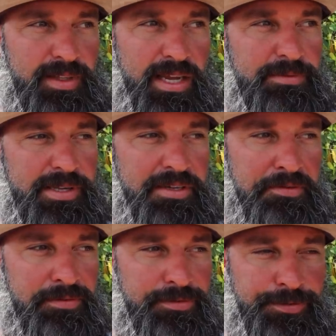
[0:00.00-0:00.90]
and we
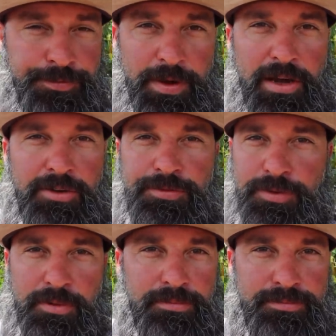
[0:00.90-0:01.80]
fail
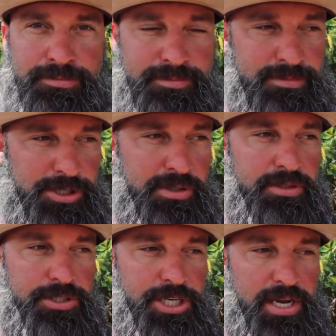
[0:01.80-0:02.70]
from
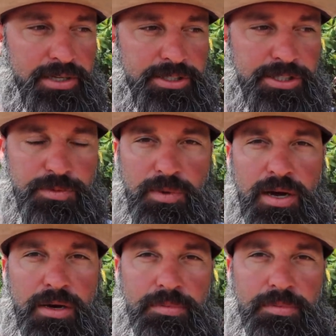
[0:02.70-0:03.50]
certain change as well,